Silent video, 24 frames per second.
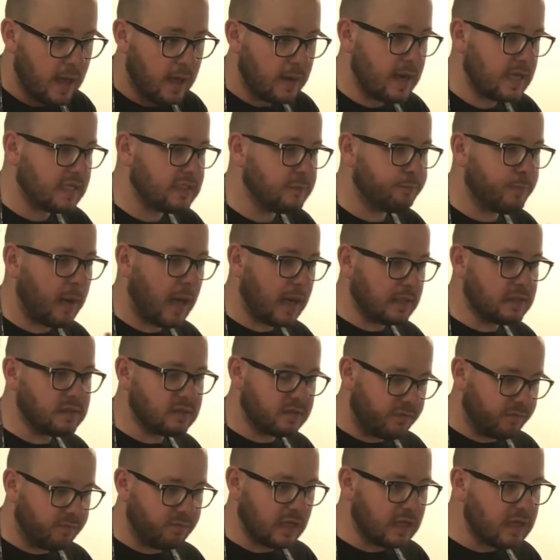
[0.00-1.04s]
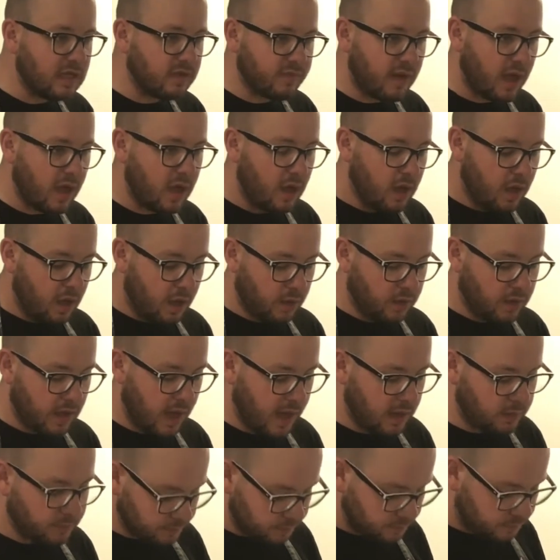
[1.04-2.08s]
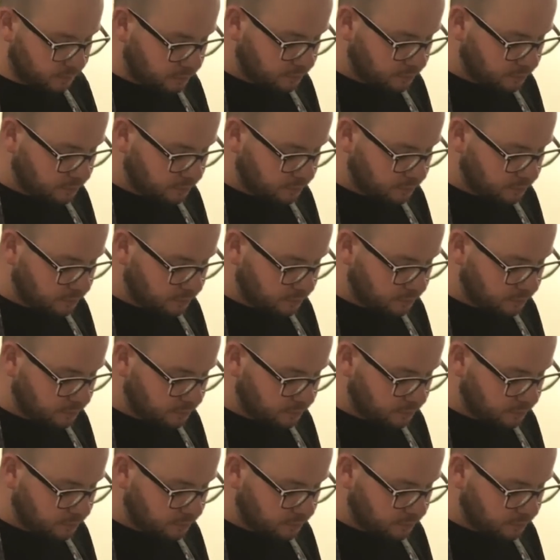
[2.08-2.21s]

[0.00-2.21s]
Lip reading: a nice balance of flavour, okay,